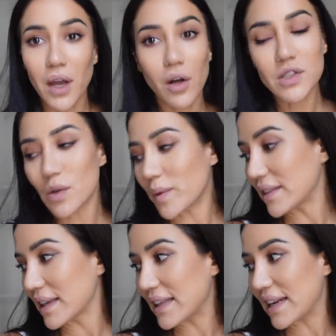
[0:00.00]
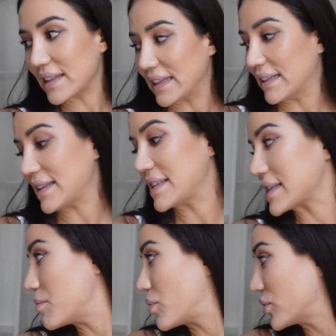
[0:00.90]
Also, one thing that I did is
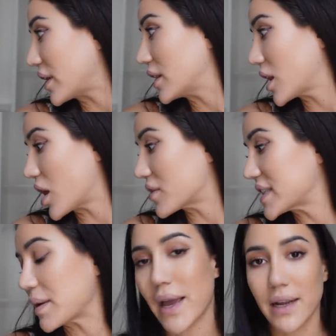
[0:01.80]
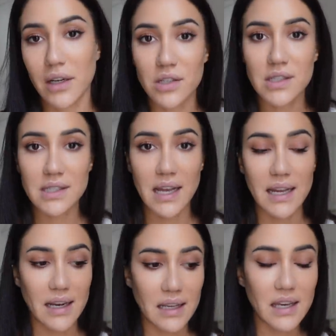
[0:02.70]
I bought a lot of same hangers
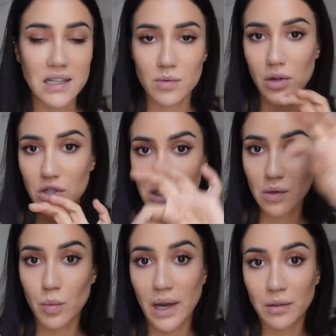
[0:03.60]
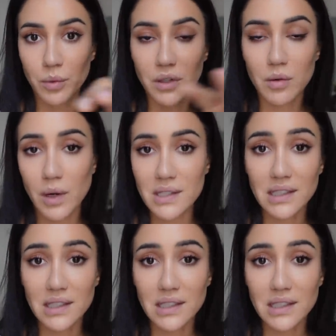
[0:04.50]
at IKEA as well, just the white wooden ones.